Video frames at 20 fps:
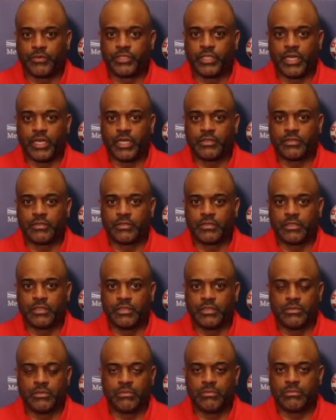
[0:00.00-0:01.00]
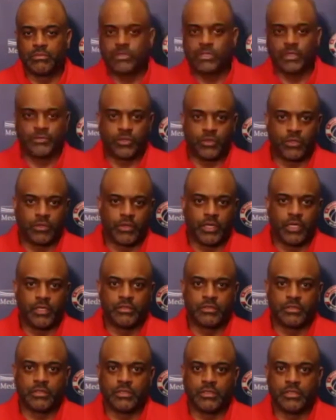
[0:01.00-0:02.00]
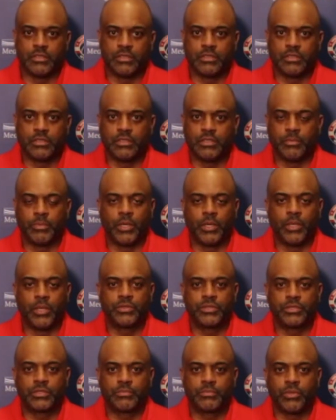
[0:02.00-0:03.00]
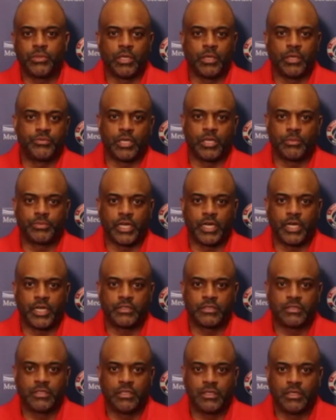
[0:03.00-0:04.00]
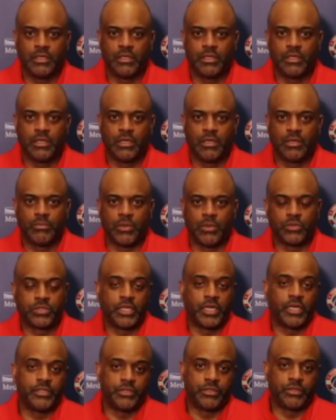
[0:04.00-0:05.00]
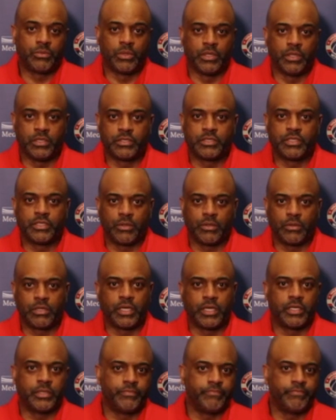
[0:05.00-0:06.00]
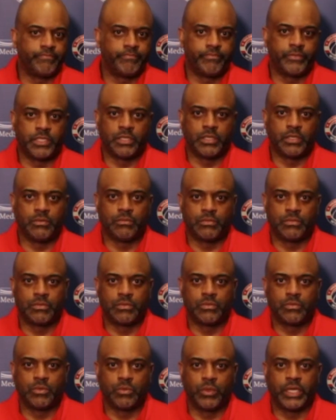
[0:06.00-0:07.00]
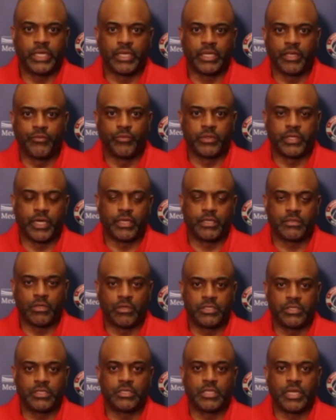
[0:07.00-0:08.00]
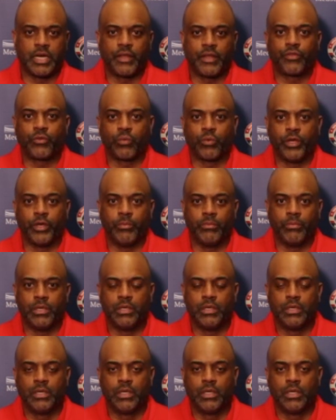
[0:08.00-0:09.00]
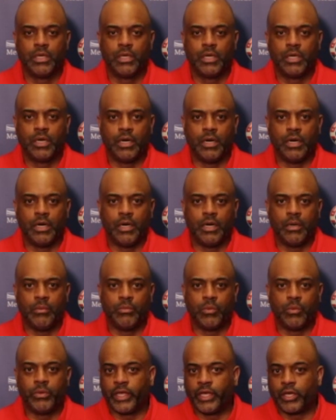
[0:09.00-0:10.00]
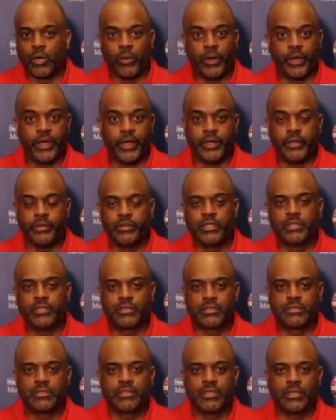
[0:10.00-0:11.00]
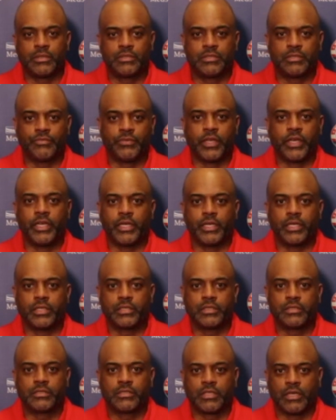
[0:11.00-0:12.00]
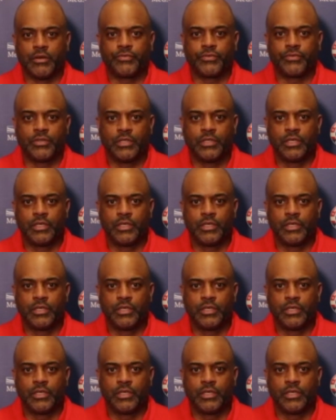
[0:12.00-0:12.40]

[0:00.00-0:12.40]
shots, you know, tough turnarounds in the post, pull-up jump shots. Most nights you're willing to say, okay, you know, we can live with that as long as it's not at the rim. But when they go in, it's, you know, it's deflating. It's tough.